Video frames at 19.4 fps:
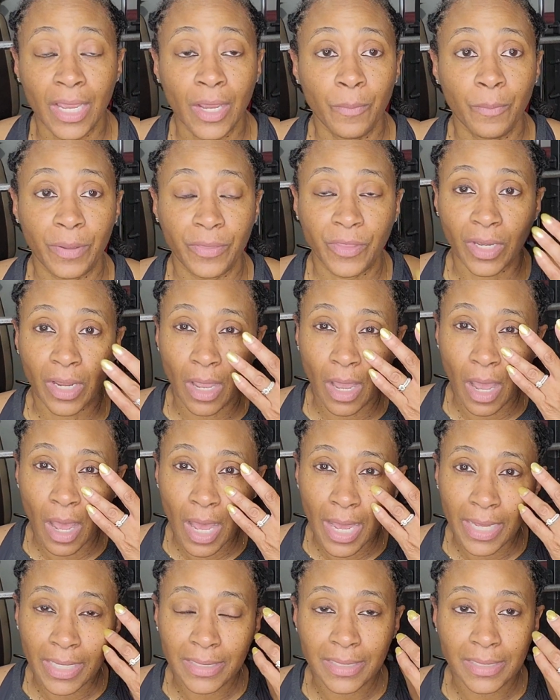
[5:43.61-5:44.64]
But the
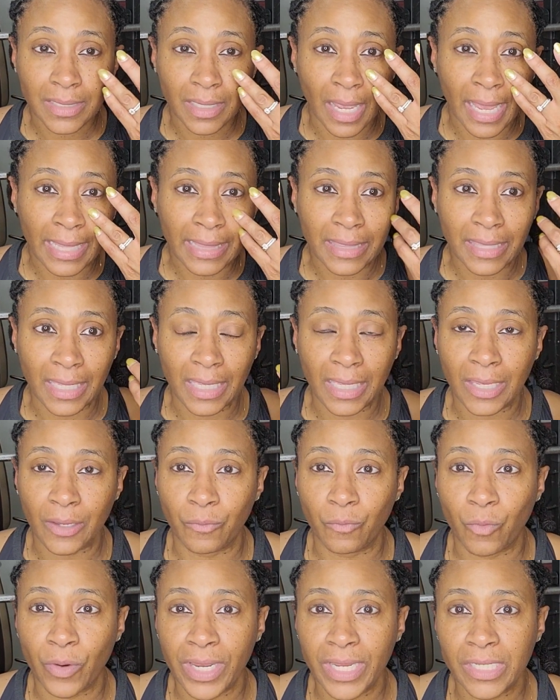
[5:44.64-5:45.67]
cost, I think, can
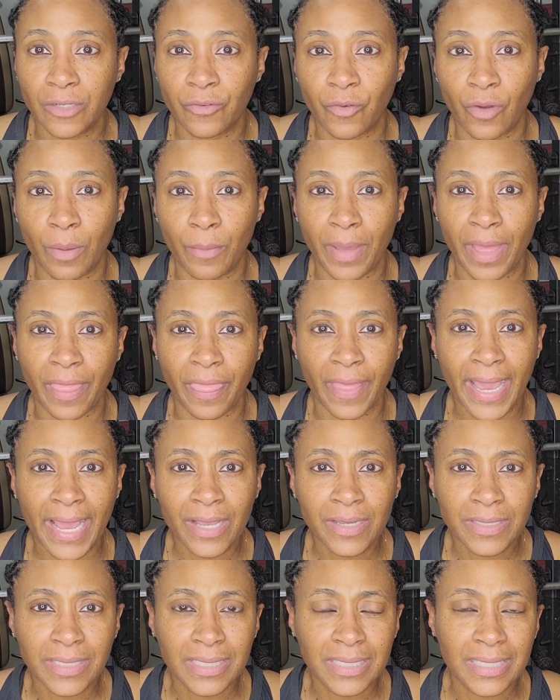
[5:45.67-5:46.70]
range from a
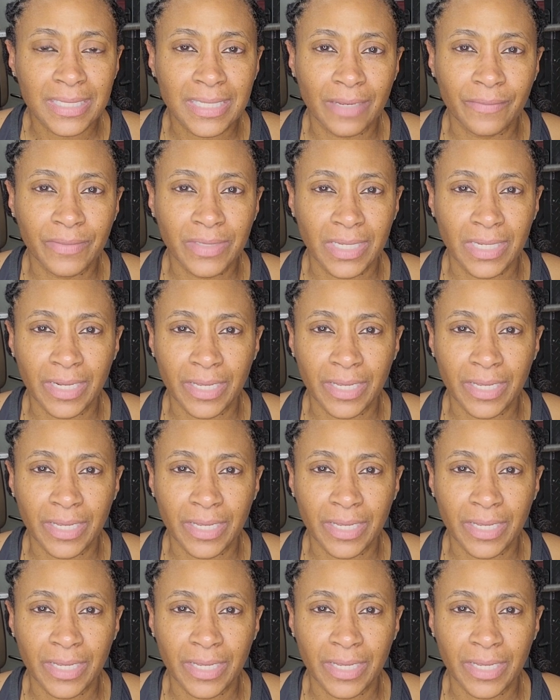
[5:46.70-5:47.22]
thousand to seventeen